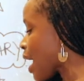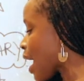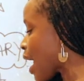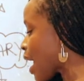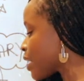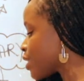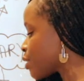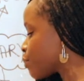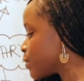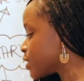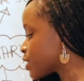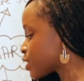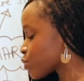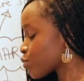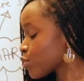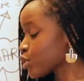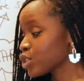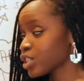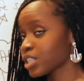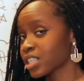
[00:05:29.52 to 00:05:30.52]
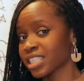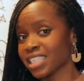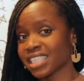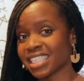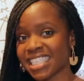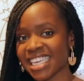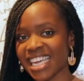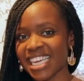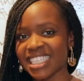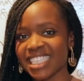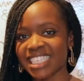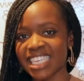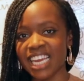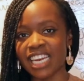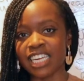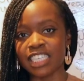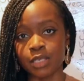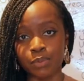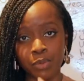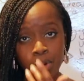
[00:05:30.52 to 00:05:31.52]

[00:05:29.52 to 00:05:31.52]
And Mr. Rochester states that it's